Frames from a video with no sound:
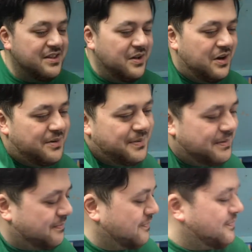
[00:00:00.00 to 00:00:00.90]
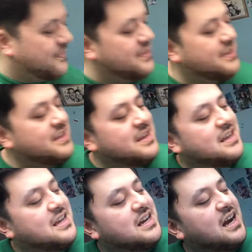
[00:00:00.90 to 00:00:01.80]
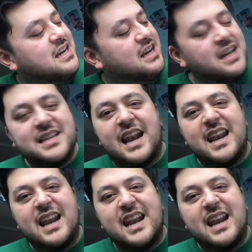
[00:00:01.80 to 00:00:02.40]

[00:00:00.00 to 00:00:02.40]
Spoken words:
no, I mean, I can